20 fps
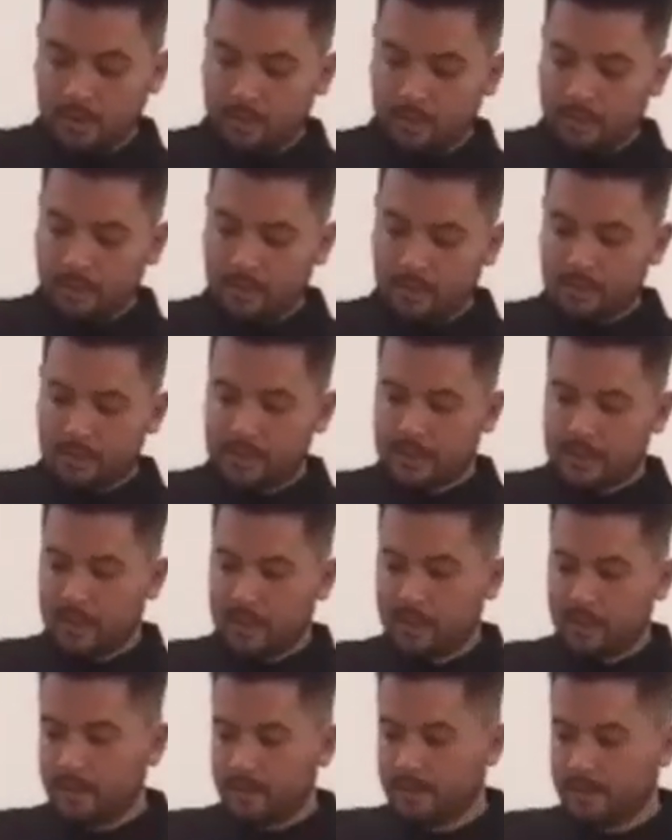going to start
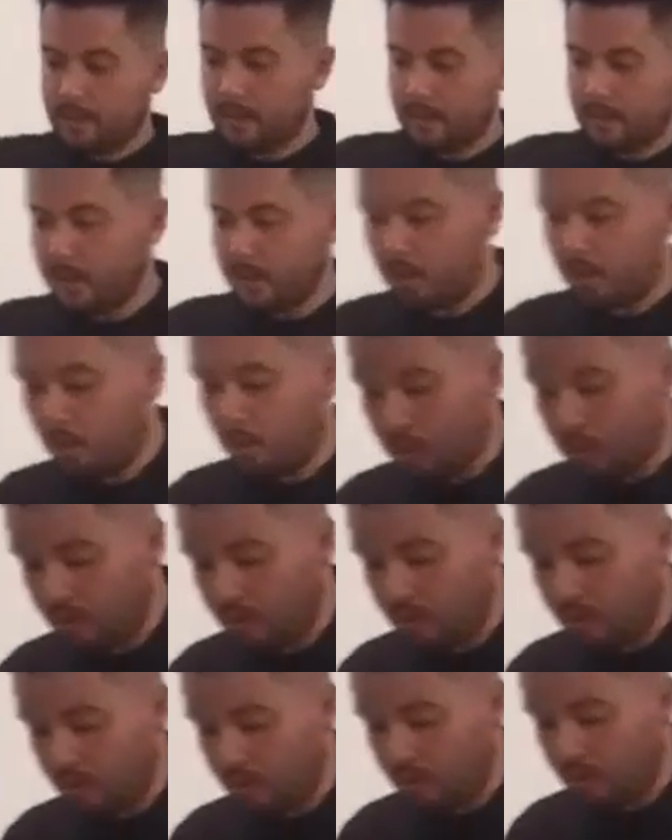at the top of the quad
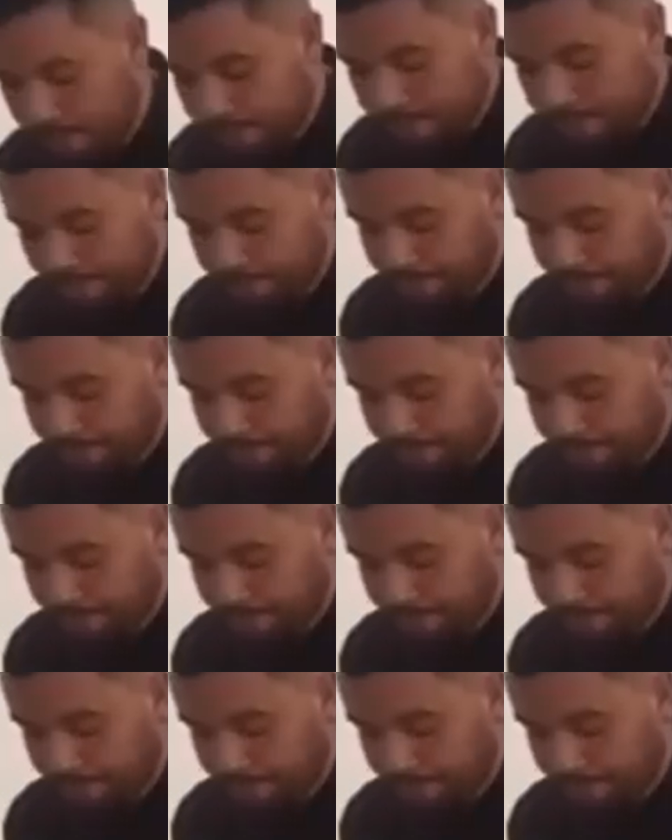bulk.